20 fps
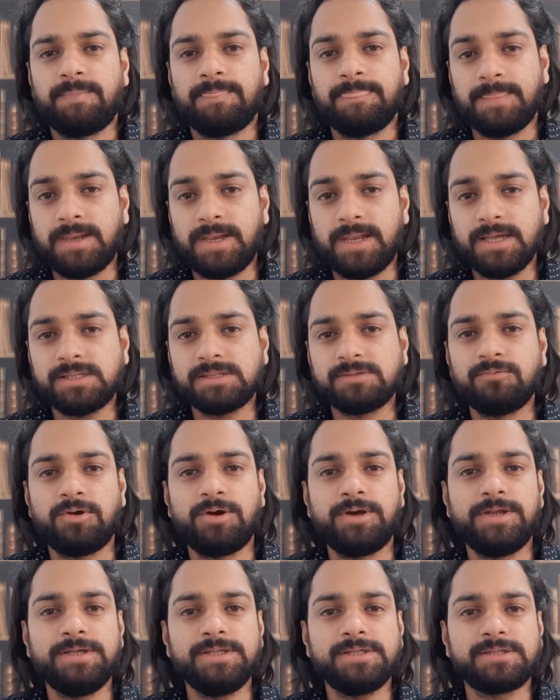The next
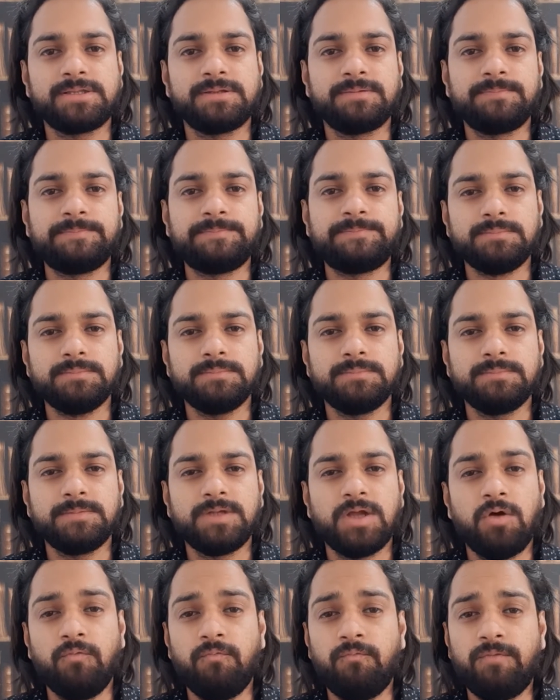word is
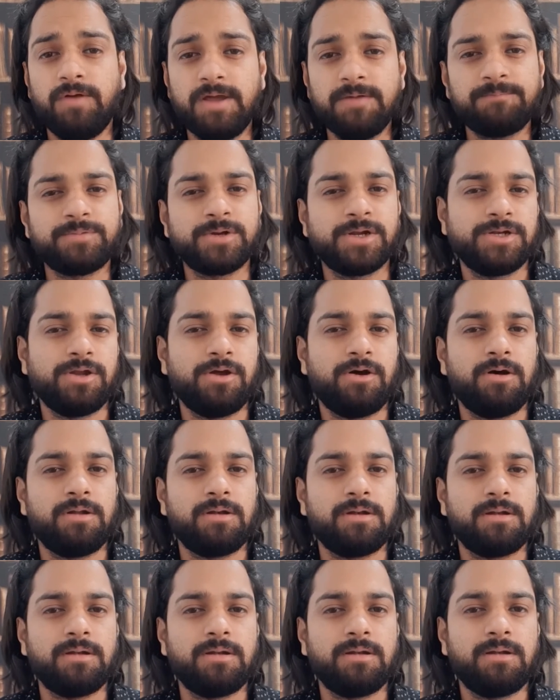
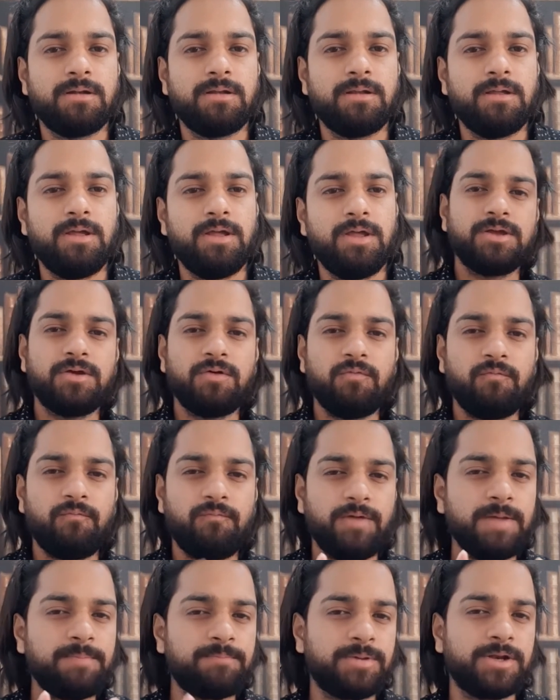webpreneur.
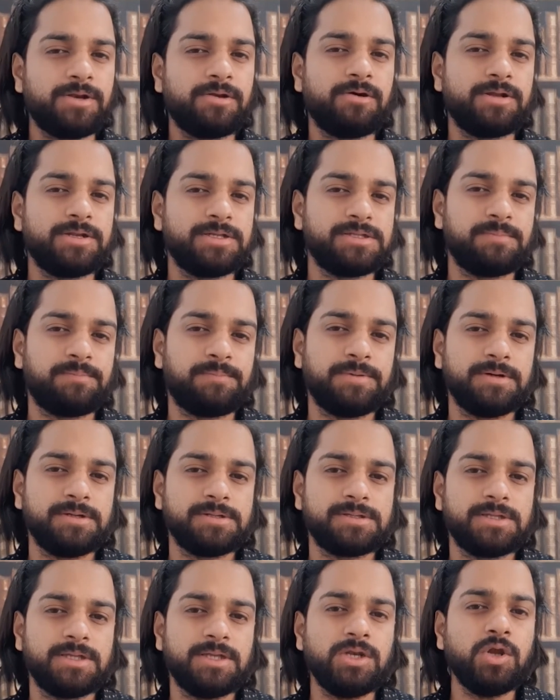Webpreneur is a
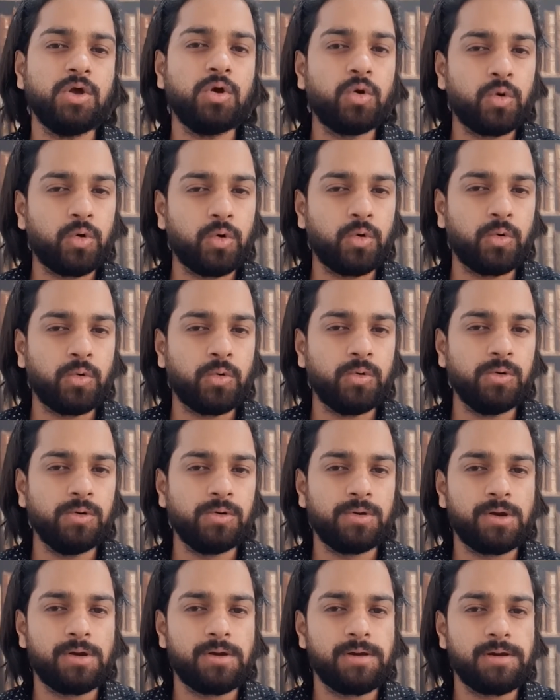person
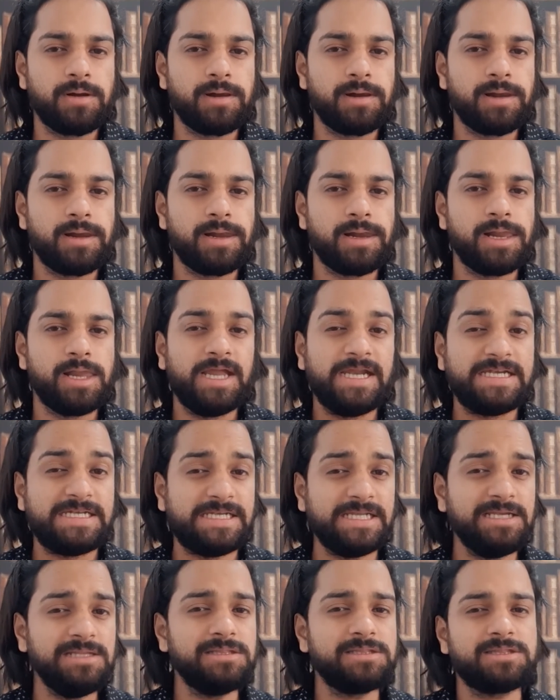who
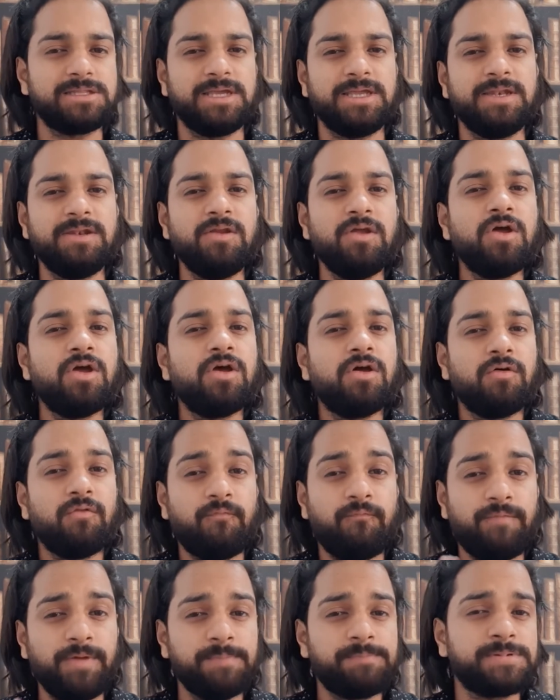deals in
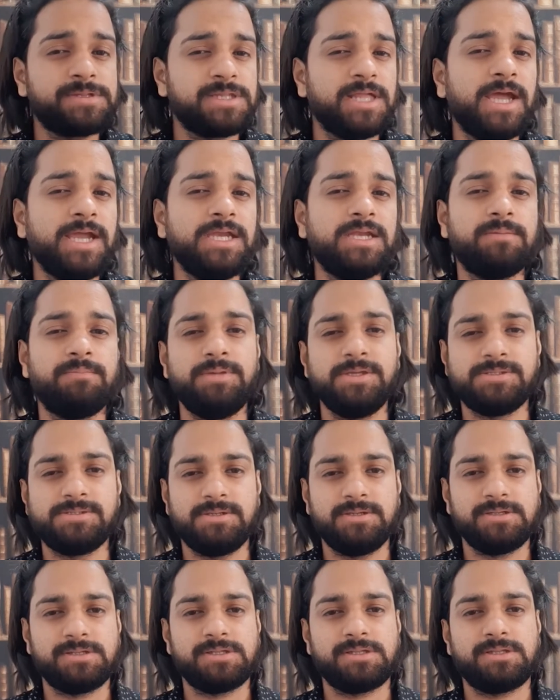website
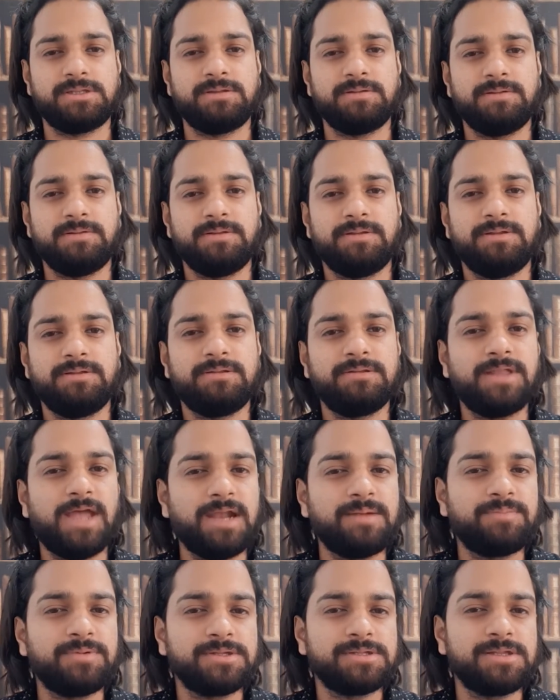business. So
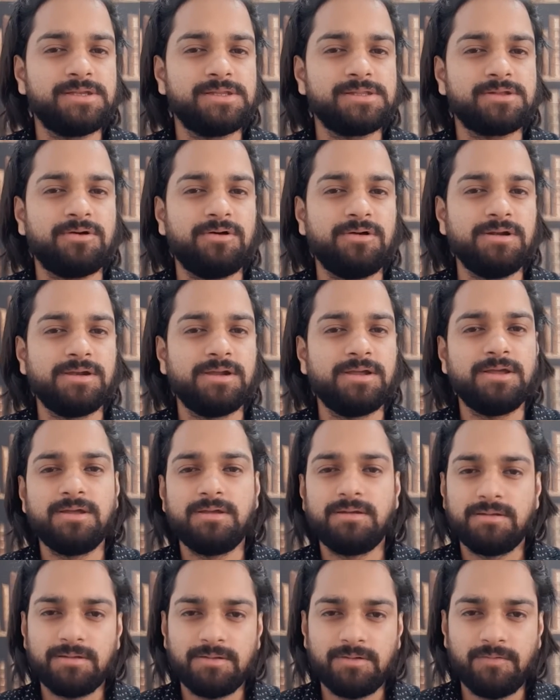that person is called
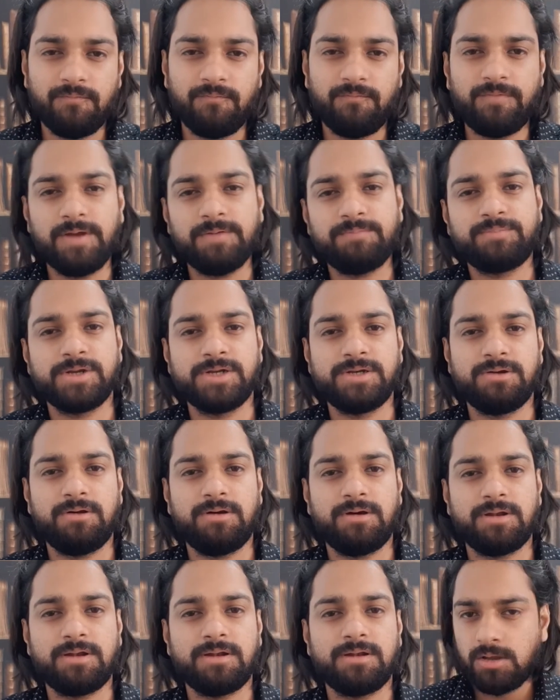
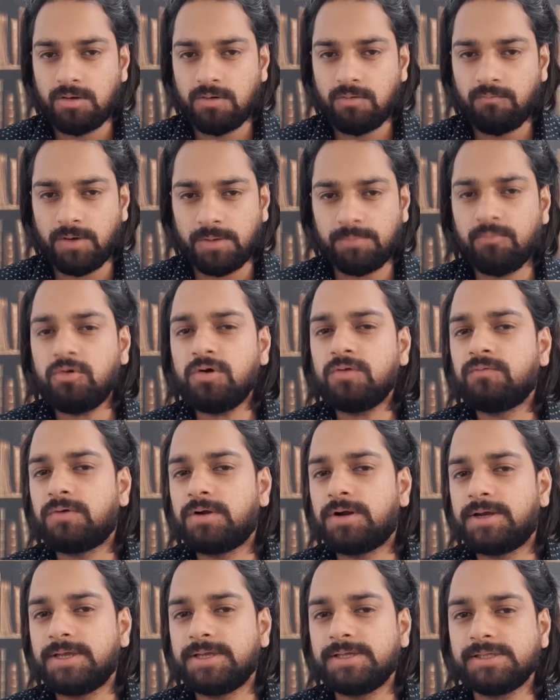webpreneur. One more
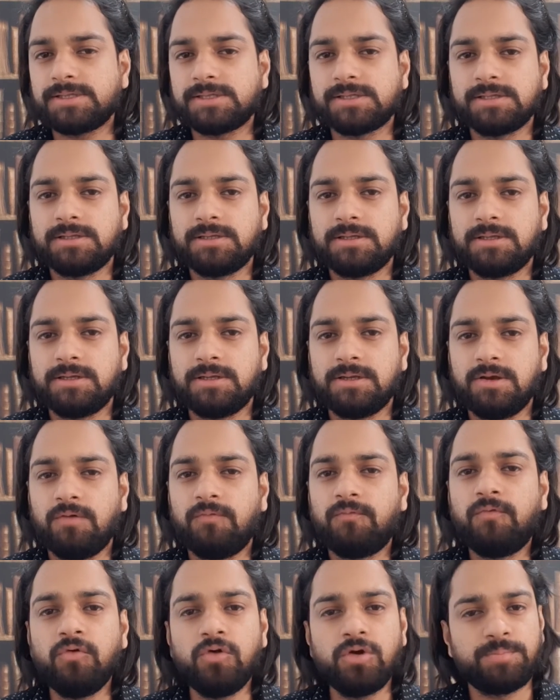word is
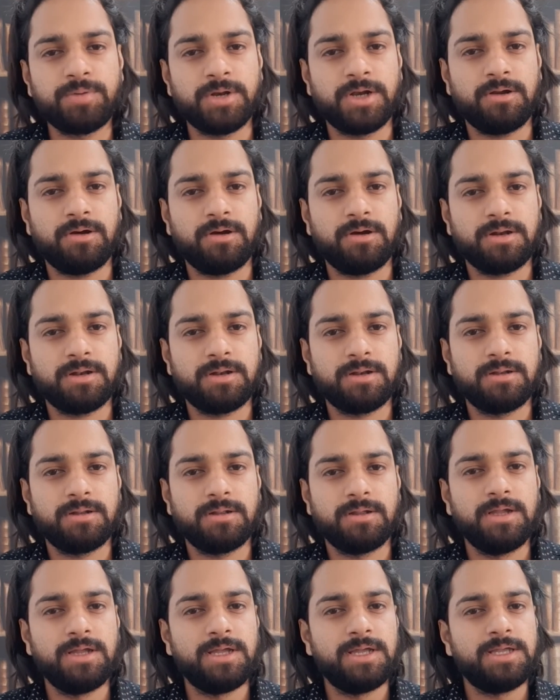foodpreneur.
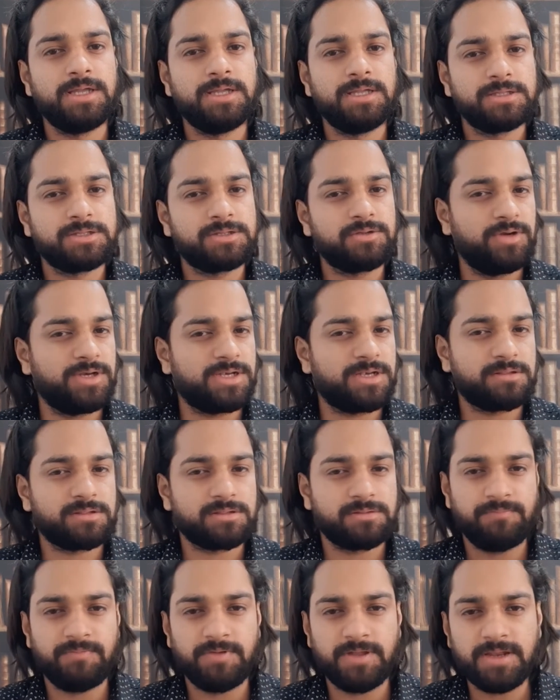So
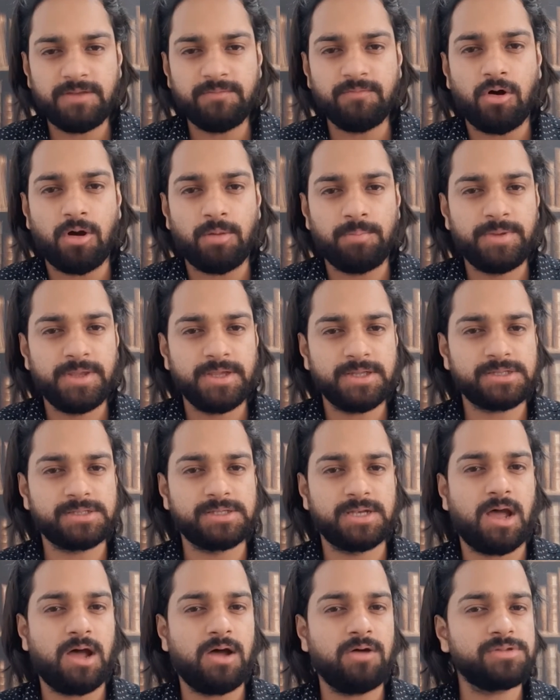it's very obvious
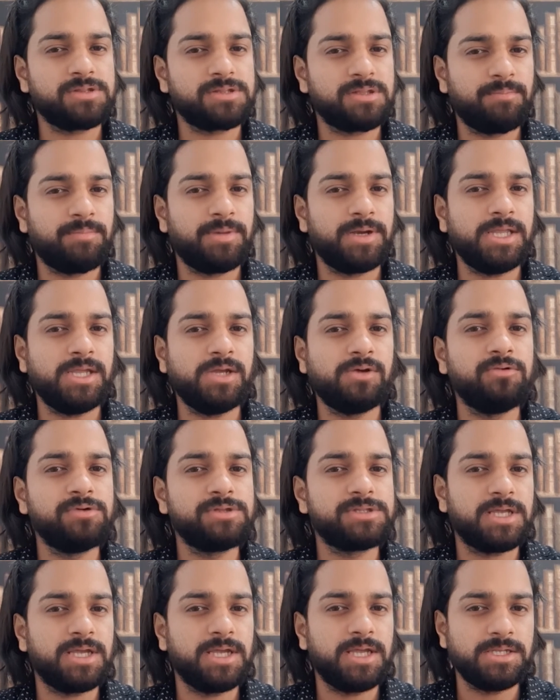now, somebody who
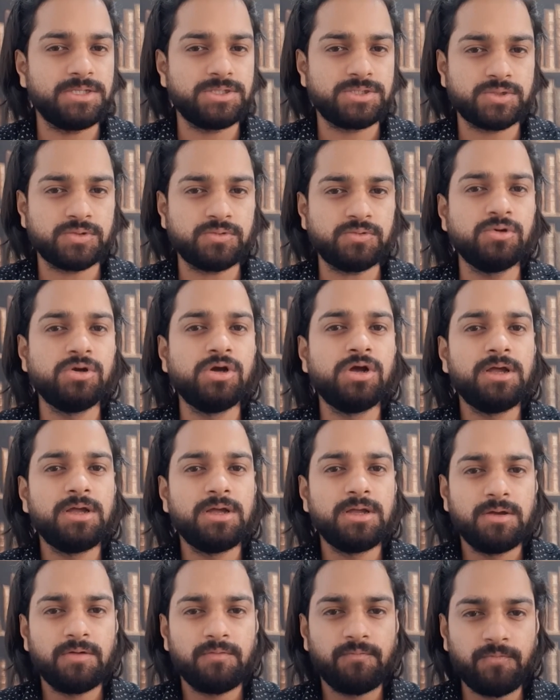is into
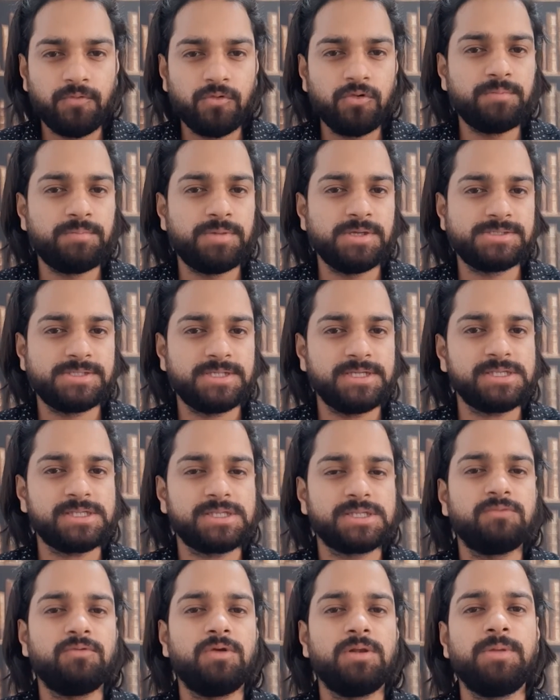food
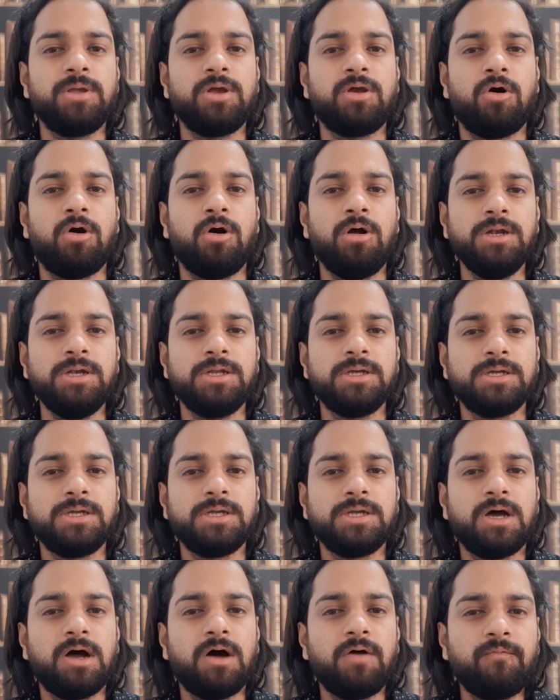business will be called
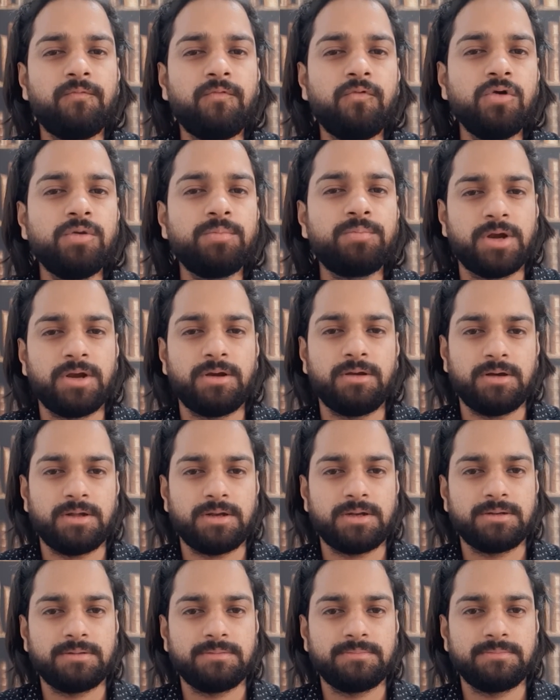a
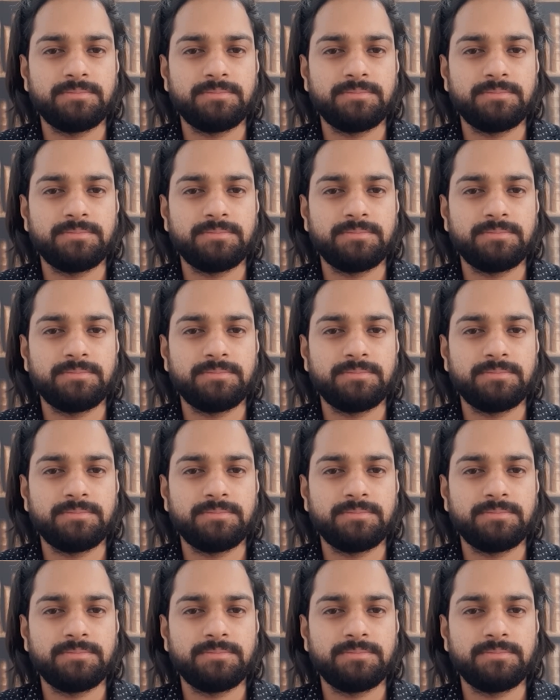foodpreneur.